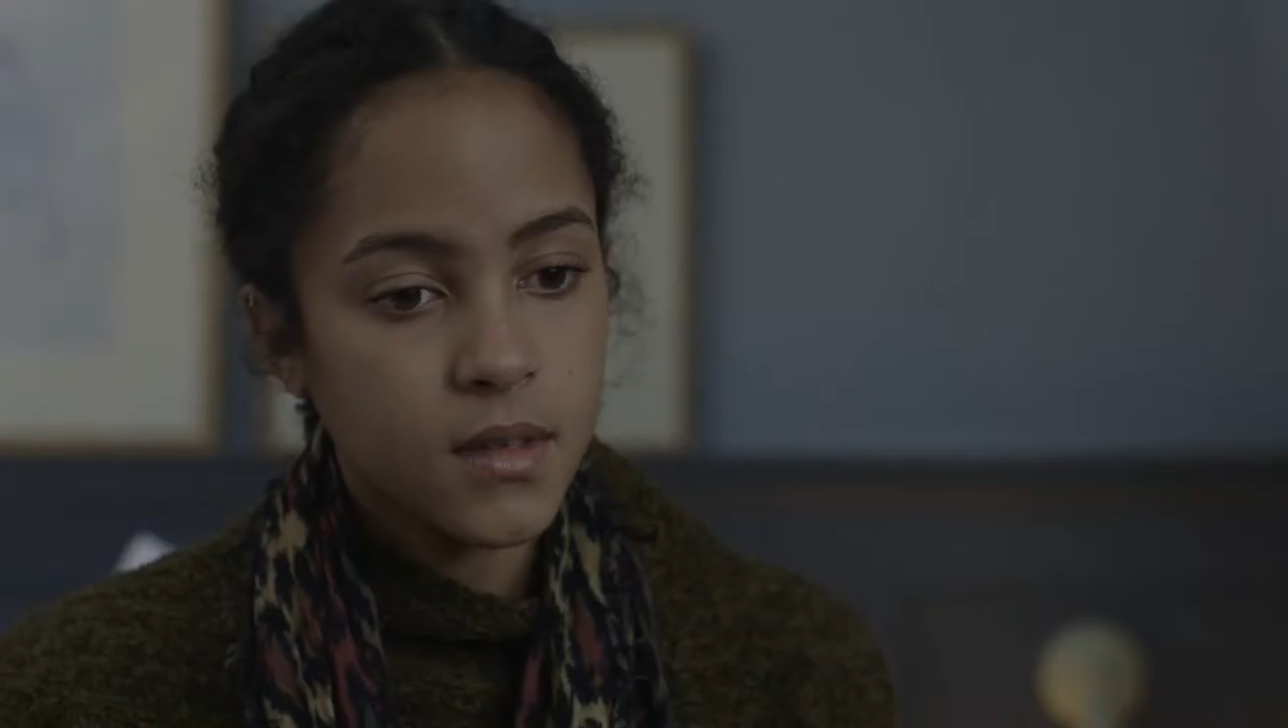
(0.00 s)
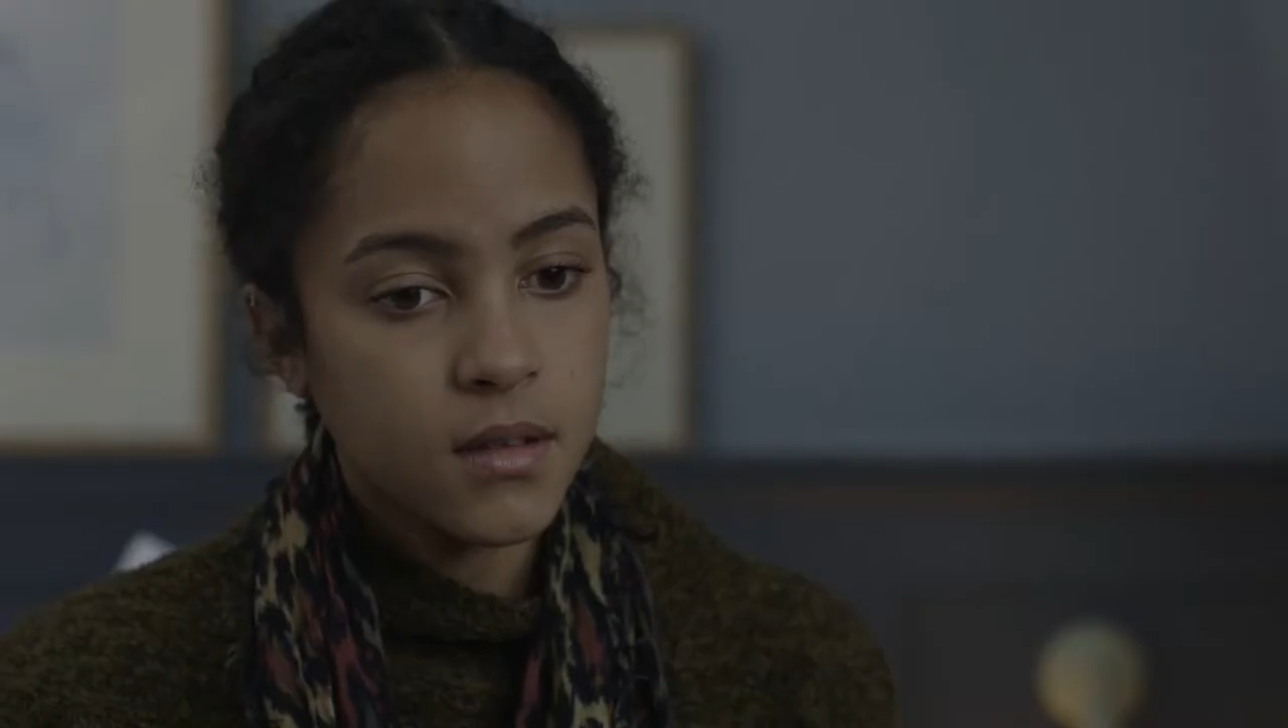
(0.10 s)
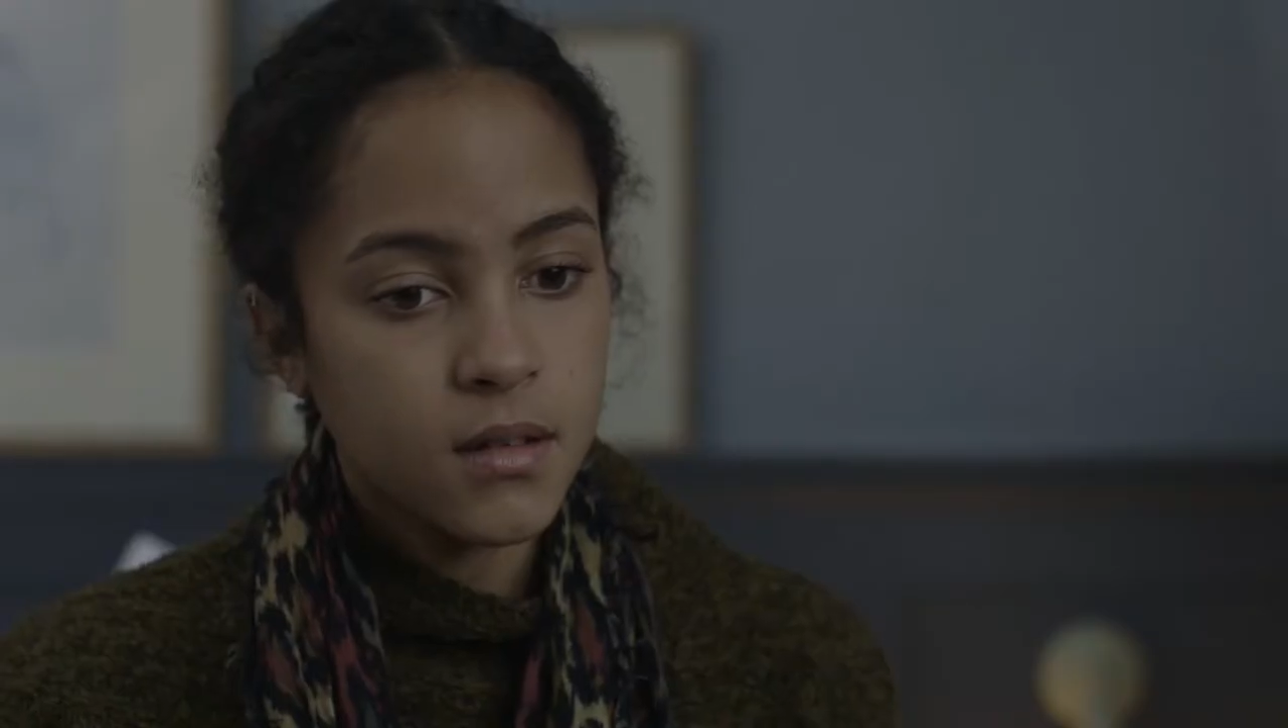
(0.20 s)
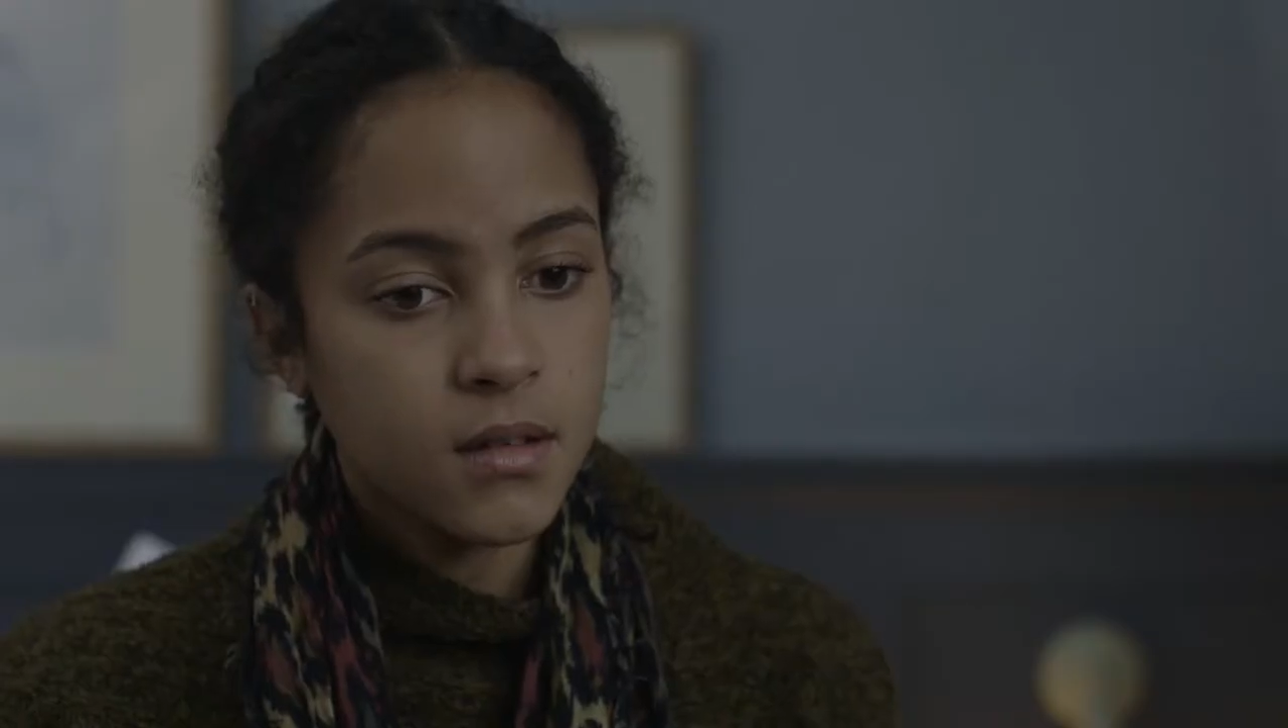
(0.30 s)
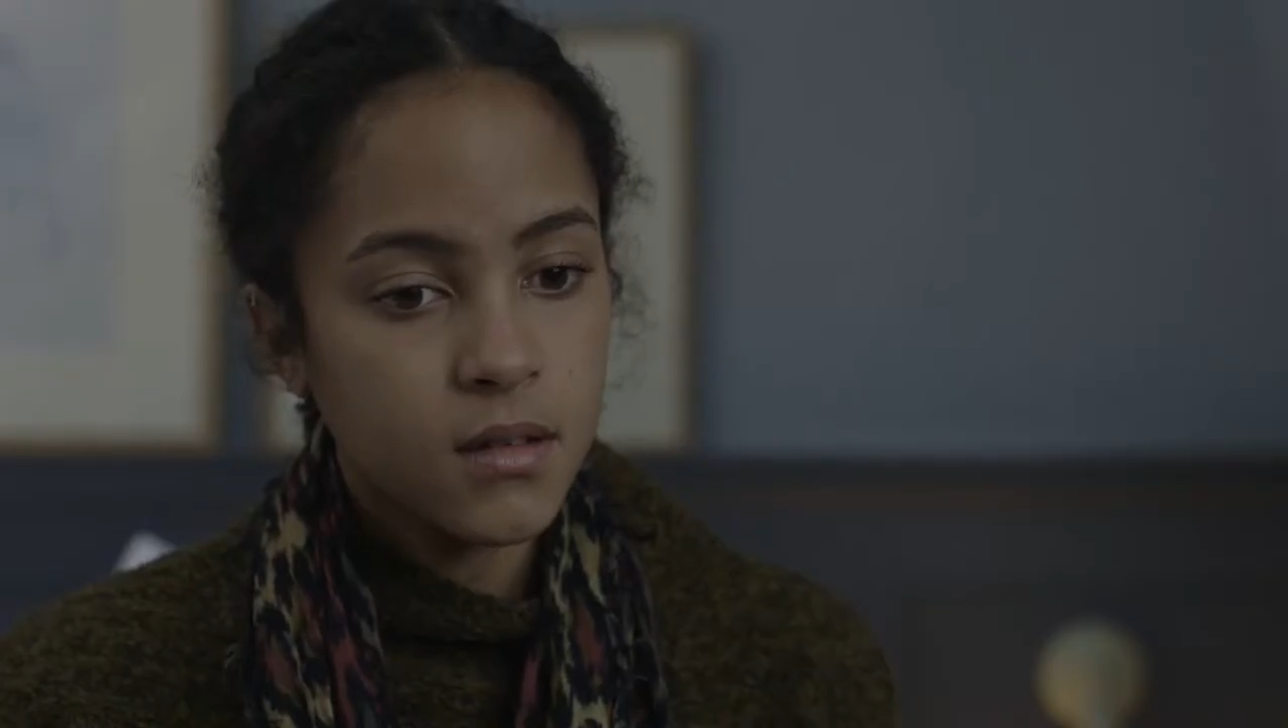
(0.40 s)

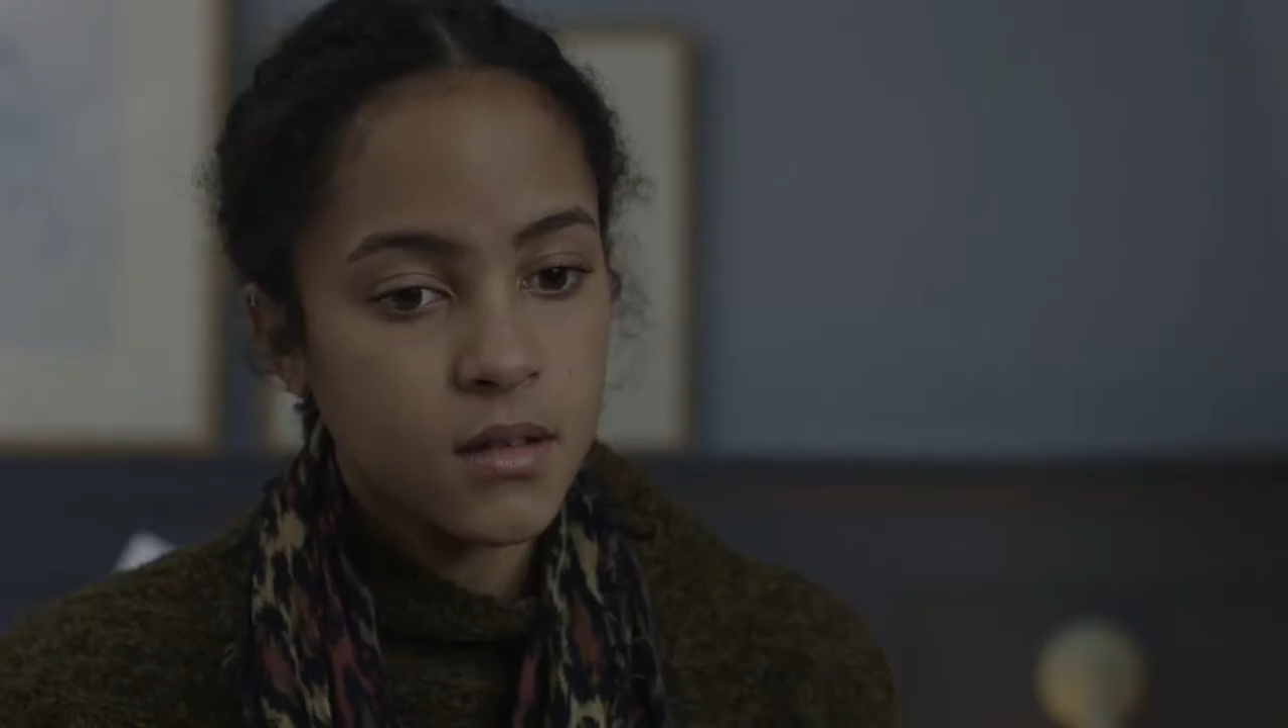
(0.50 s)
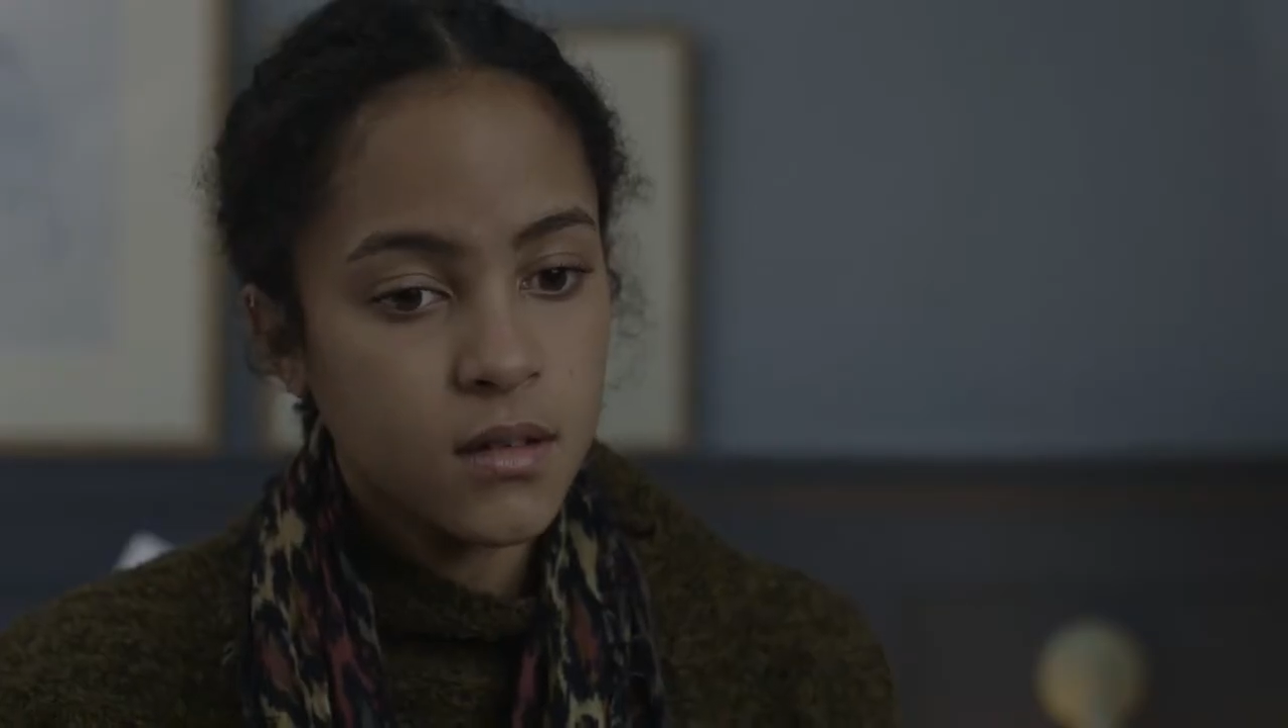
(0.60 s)
What else did